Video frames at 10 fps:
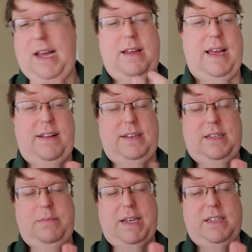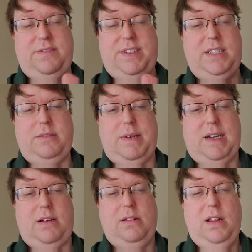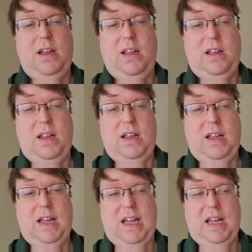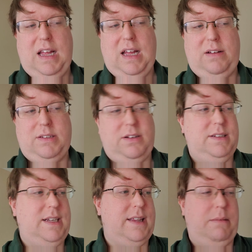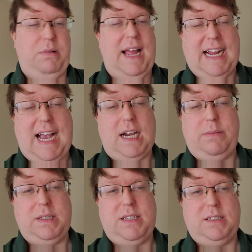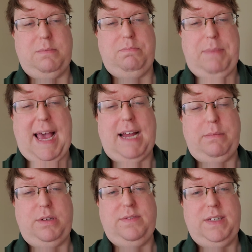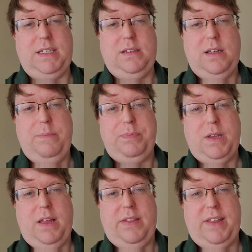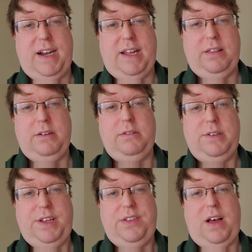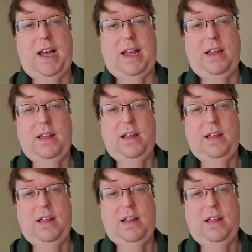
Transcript: I had to make this video about how, how it turns out that Black Adam is such a bad movie that I literally thought